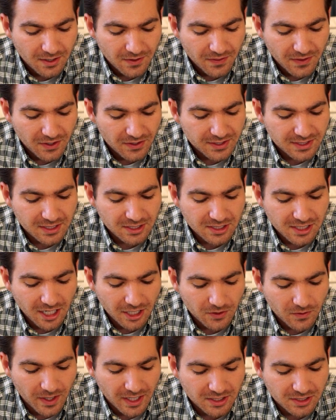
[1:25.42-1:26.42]
There is a
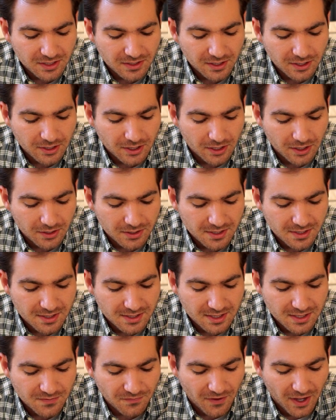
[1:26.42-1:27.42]
generation that curses
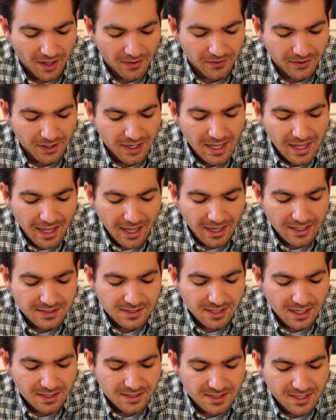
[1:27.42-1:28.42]
its father and
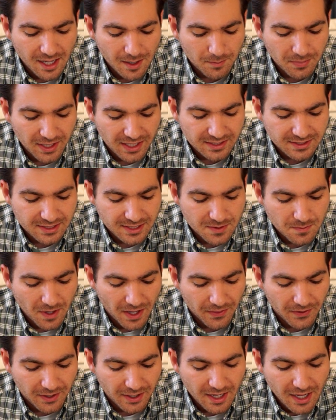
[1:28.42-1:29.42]
does not bless its
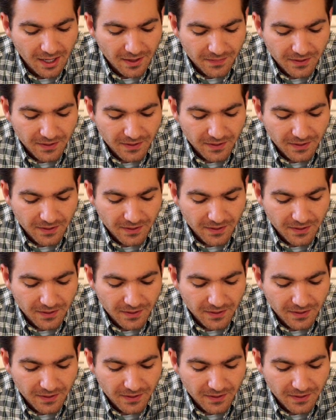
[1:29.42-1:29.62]
mother.